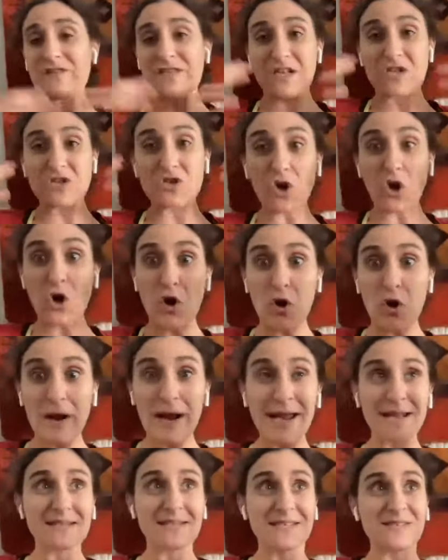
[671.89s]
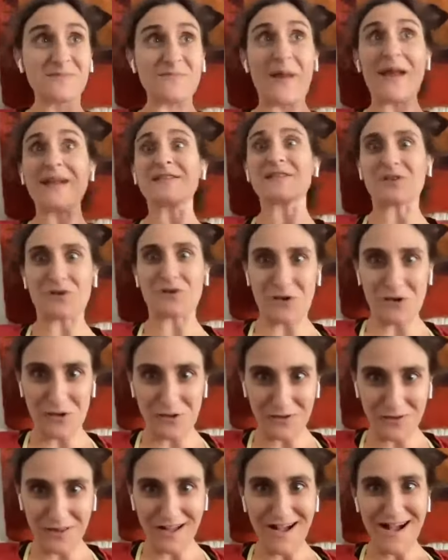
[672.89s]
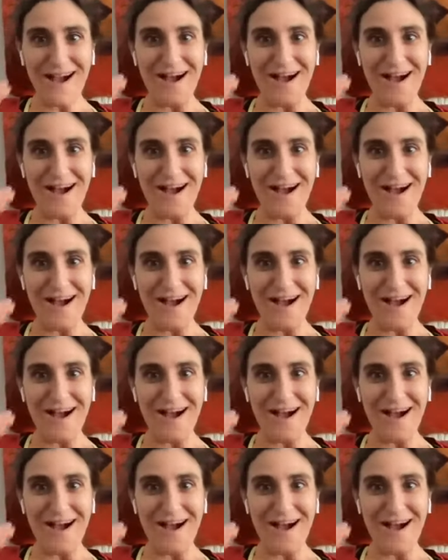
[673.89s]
deterrent spectacle,